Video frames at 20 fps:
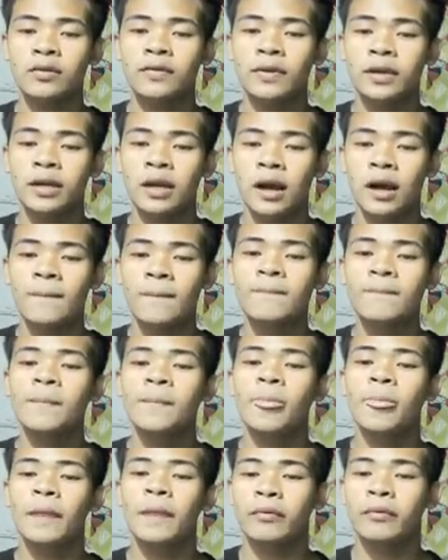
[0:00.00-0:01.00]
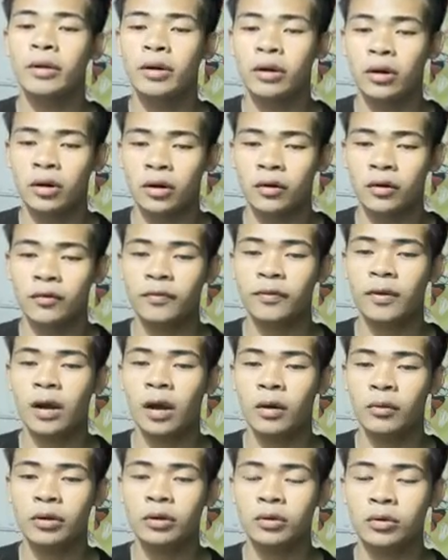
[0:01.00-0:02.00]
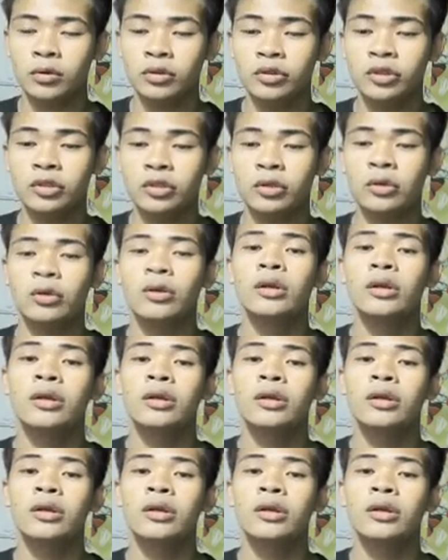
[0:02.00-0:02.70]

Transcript: to become aware of our culture.